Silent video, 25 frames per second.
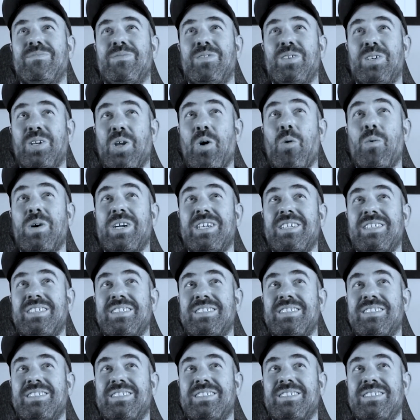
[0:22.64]
No one?
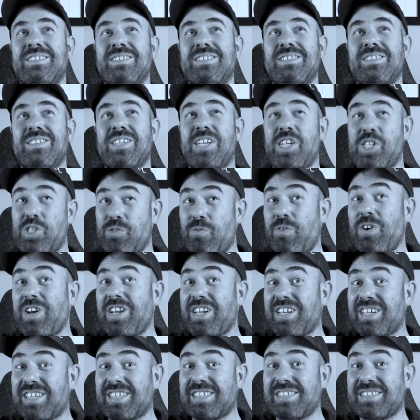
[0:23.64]
It's
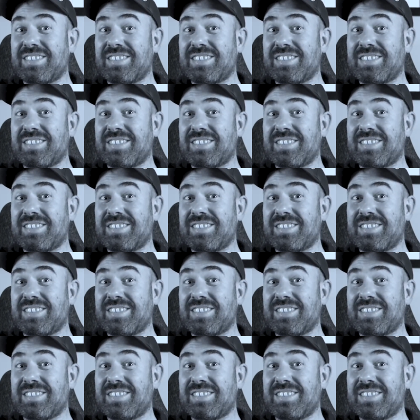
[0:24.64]
free.